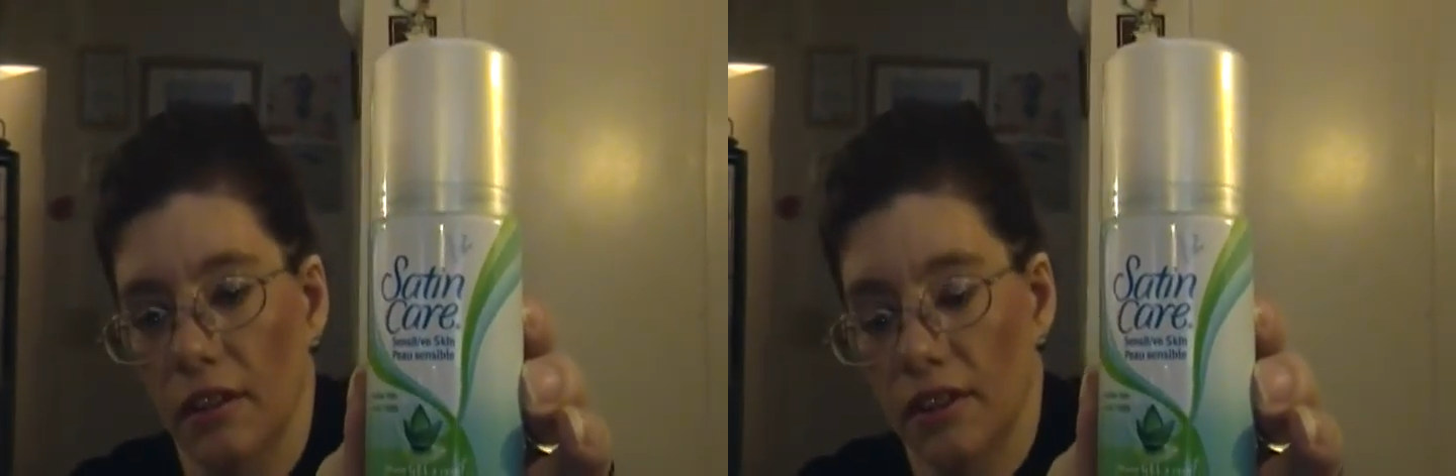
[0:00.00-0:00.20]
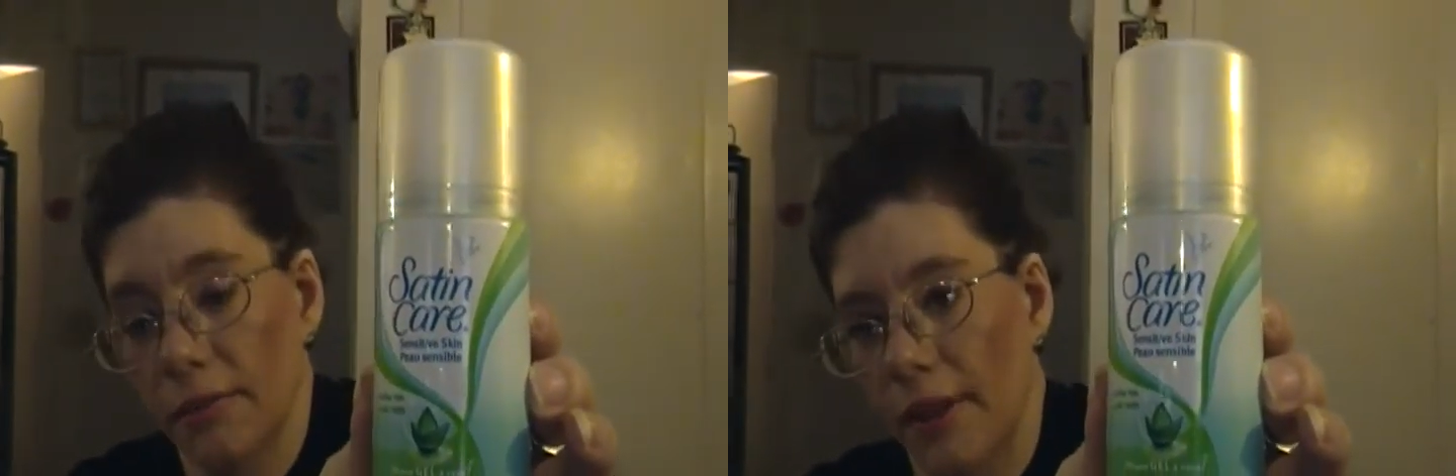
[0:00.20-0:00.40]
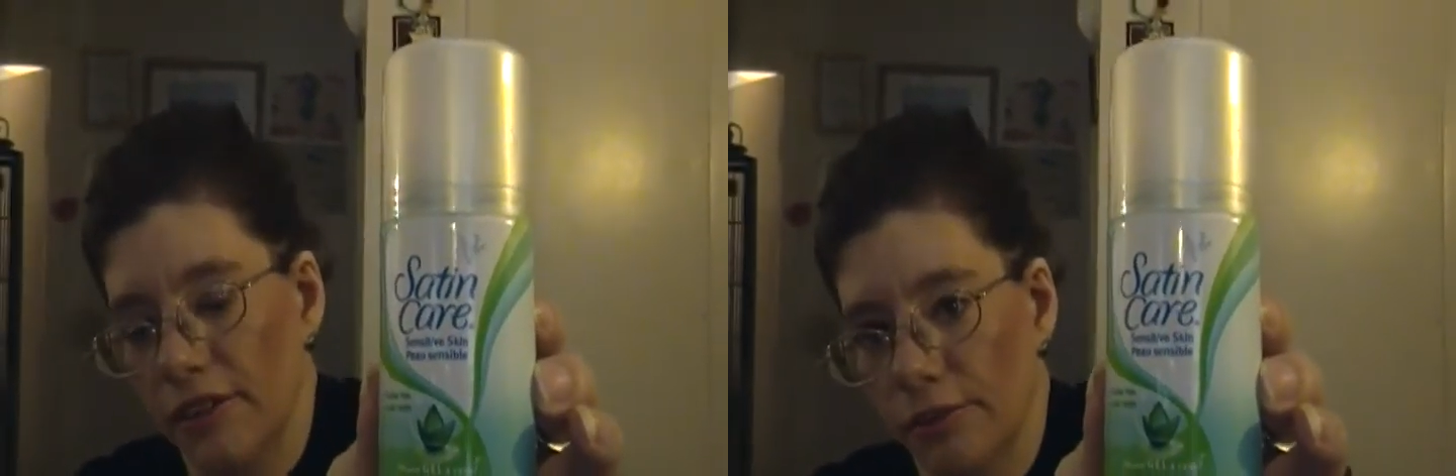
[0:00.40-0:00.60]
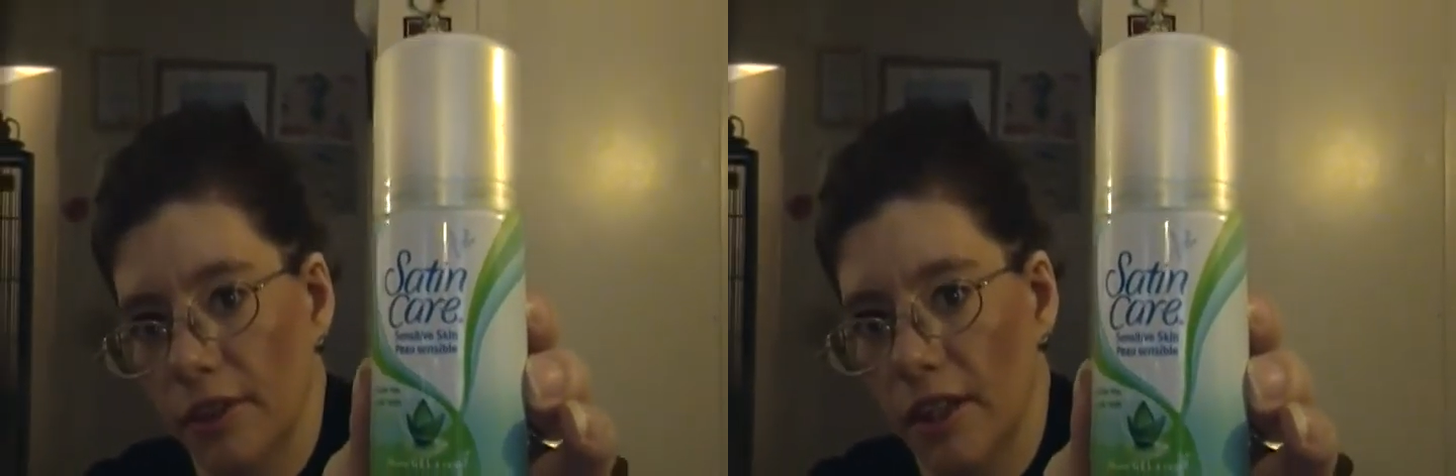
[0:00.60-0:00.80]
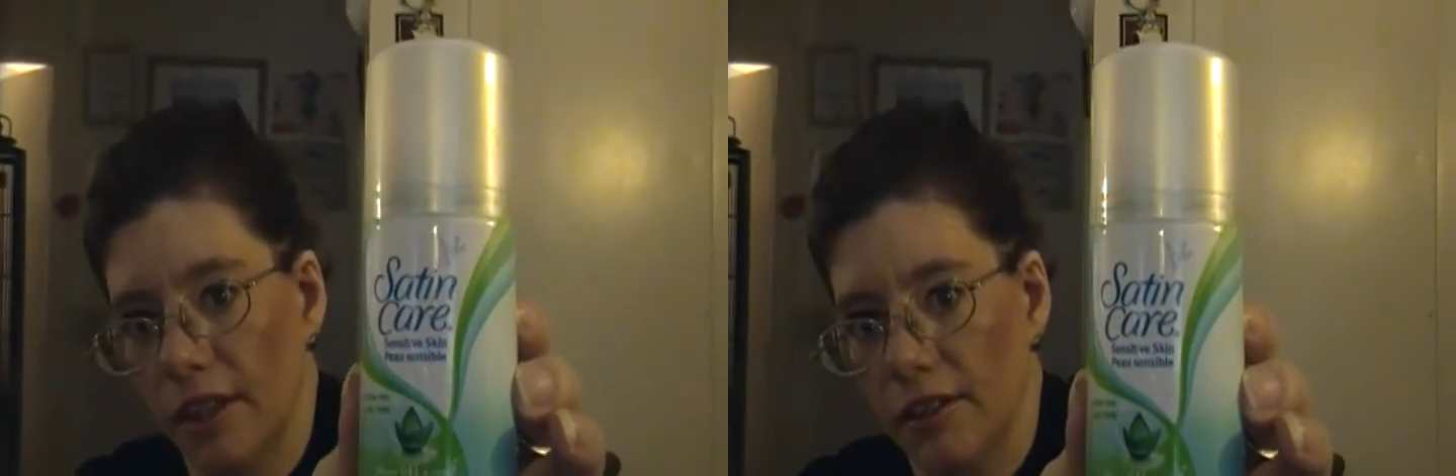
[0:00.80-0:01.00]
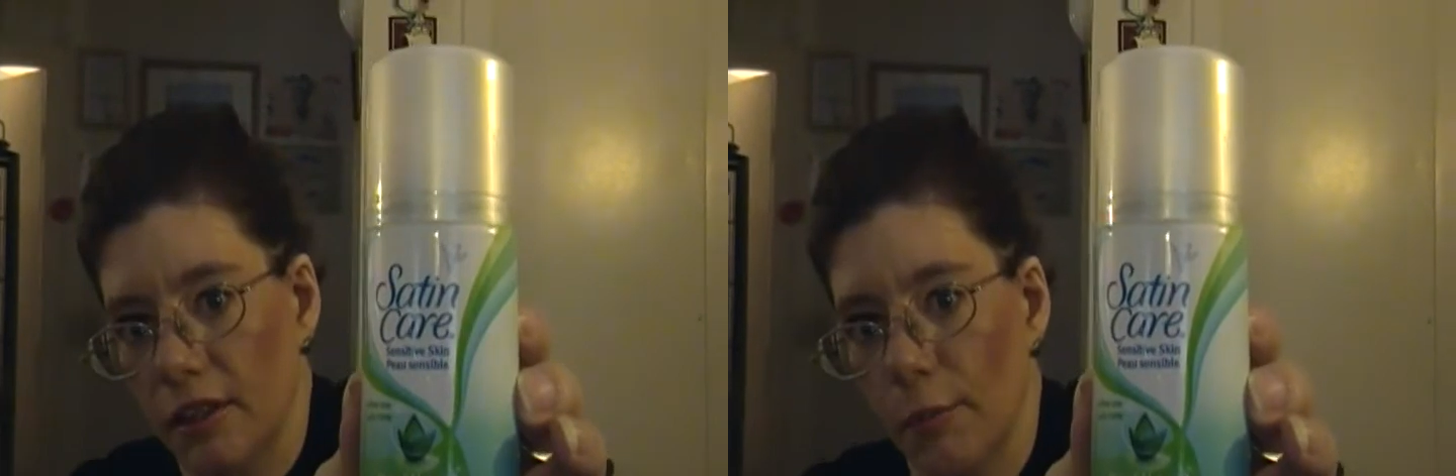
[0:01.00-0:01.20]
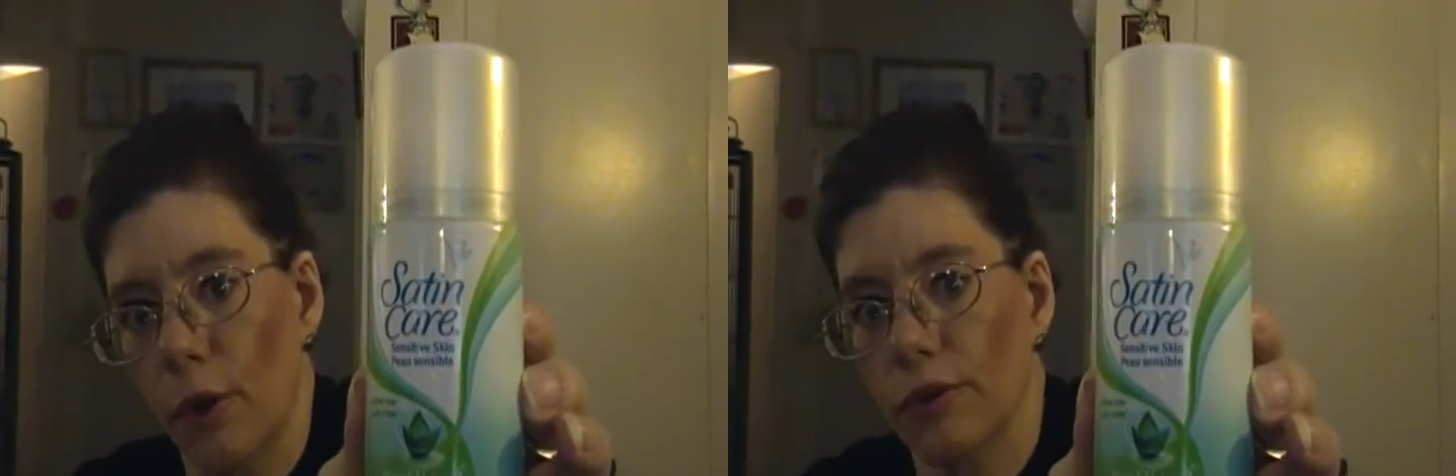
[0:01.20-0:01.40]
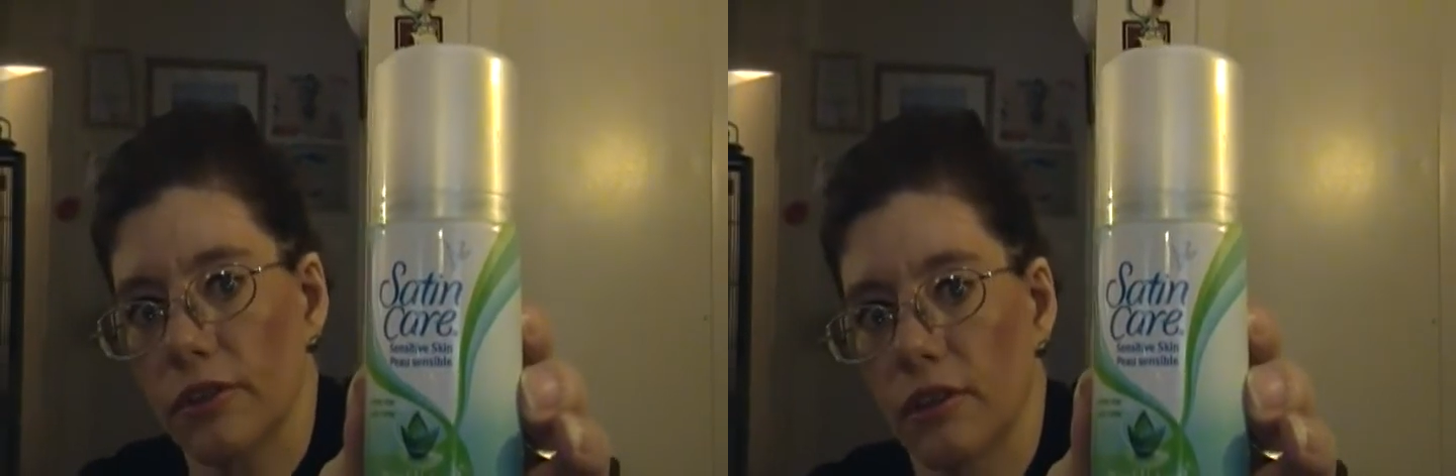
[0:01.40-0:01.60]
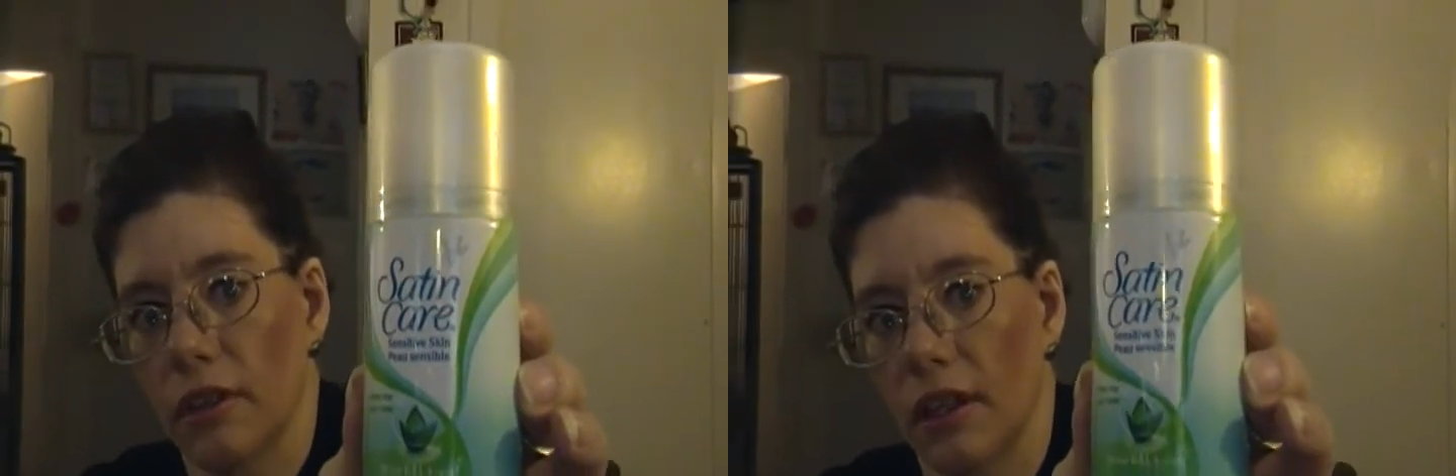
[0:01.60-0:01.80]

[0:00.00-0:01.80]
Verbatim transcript: Sometimes three days at the most.